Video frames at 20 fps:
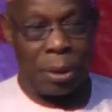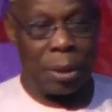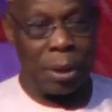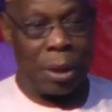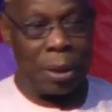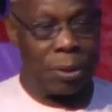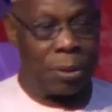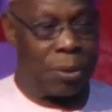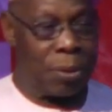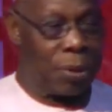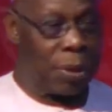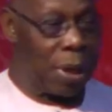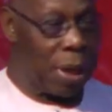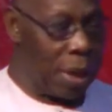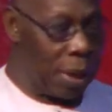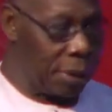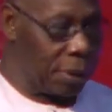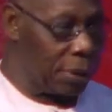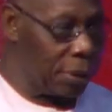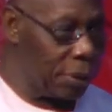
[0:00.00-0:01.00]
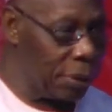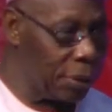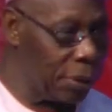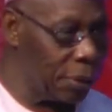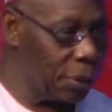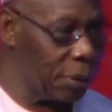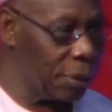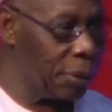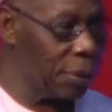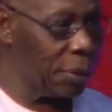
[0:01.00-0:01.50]
and all that.
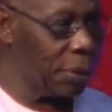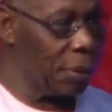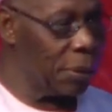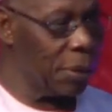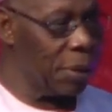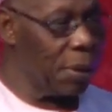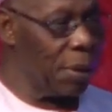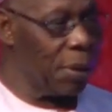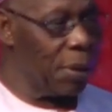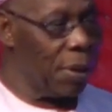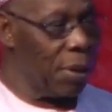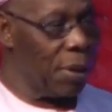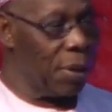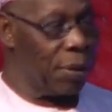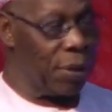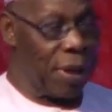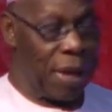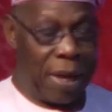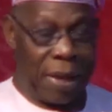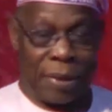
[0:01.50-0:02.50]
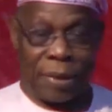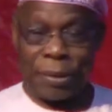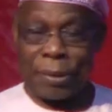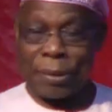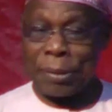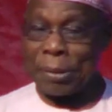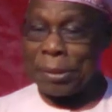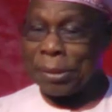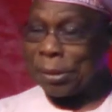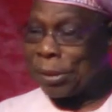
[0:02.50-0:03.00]

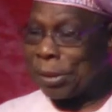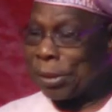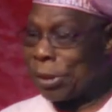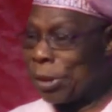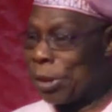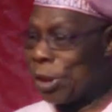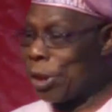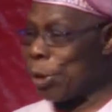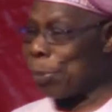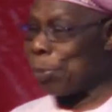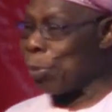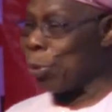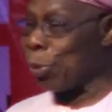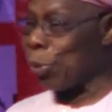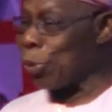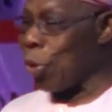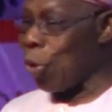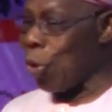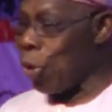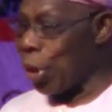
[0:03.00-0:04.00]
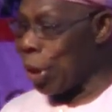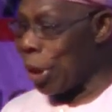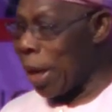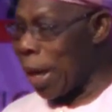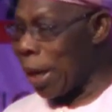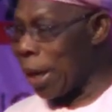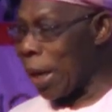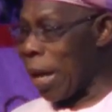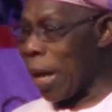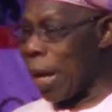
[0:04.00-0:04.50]
Then he put oil
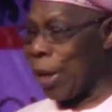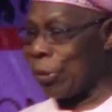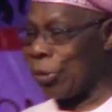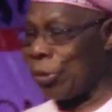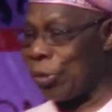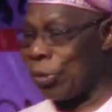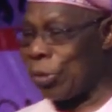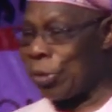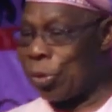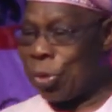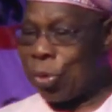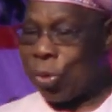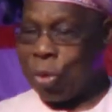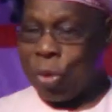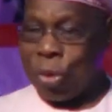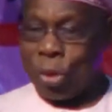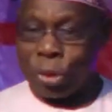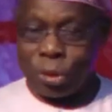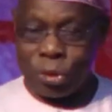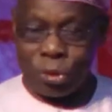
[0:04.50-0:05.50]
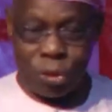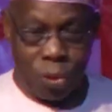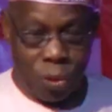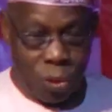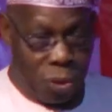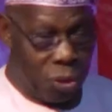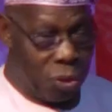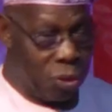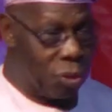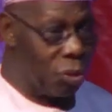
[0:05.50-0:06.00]
and gas on
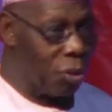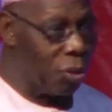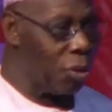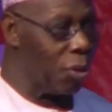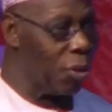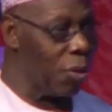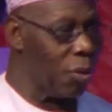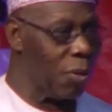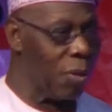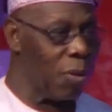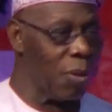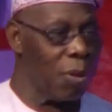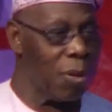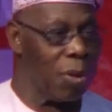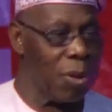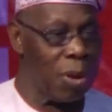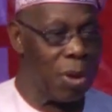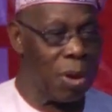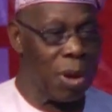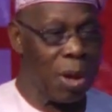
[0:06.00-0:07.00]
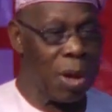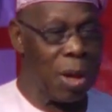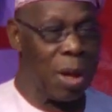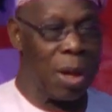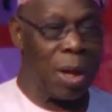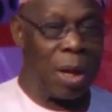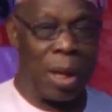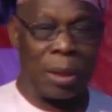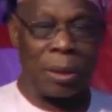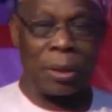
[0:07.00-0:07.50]
shore
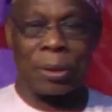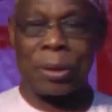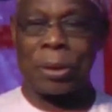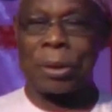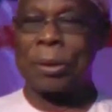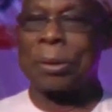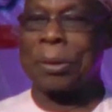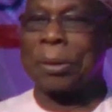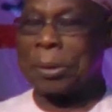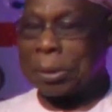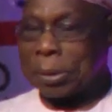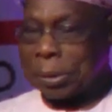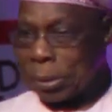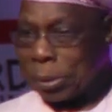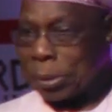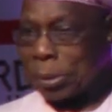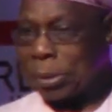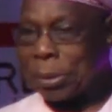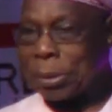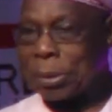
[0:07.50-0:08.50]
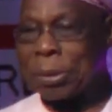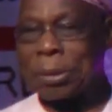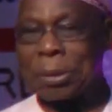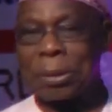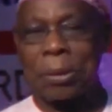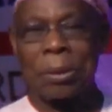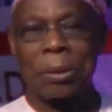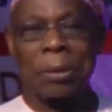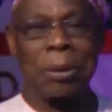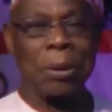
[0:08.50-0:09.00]
and
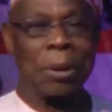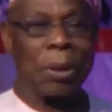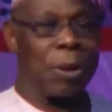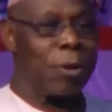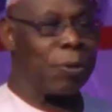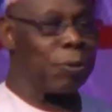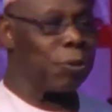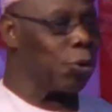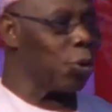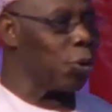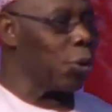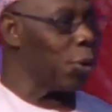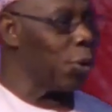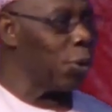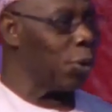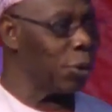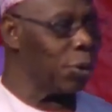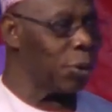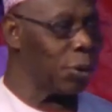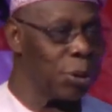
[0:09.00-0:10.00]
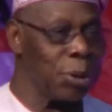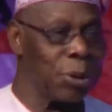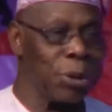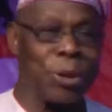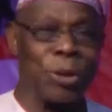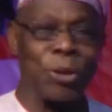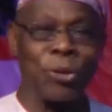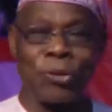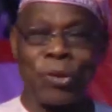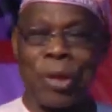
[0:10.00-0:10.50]
offshore
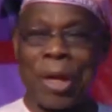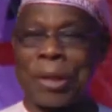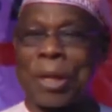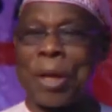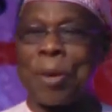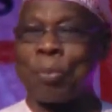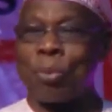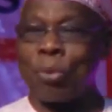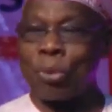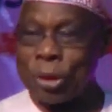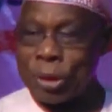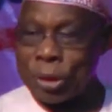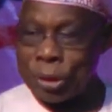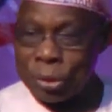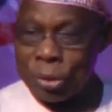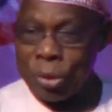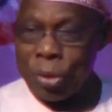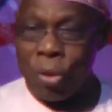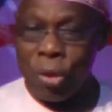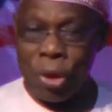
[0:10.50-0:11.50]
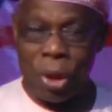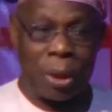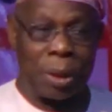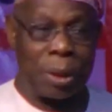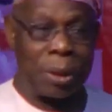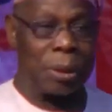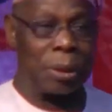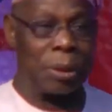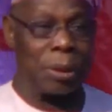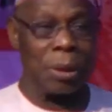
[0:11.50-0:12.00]
he started putting oil
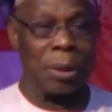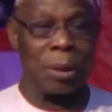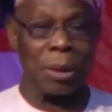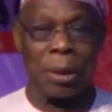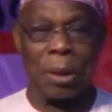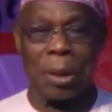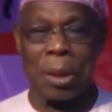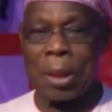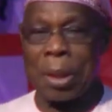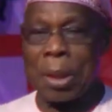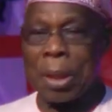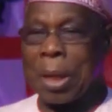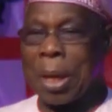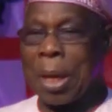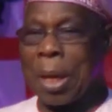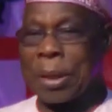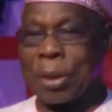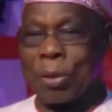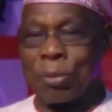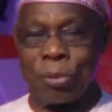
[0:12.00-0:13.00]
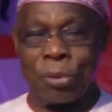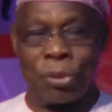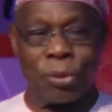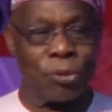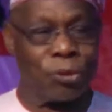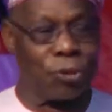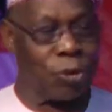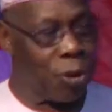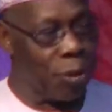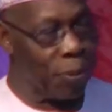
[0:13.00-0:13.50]
and he wouldn't
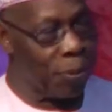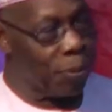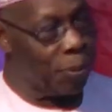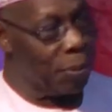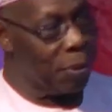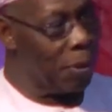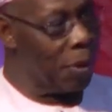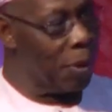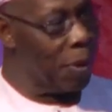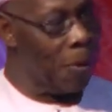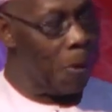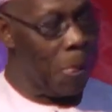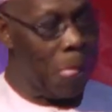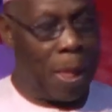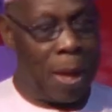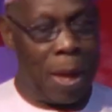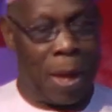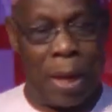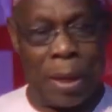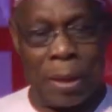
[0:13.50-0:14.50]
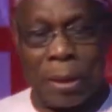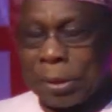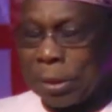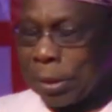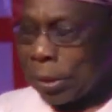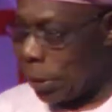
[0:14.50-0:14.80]
stop. And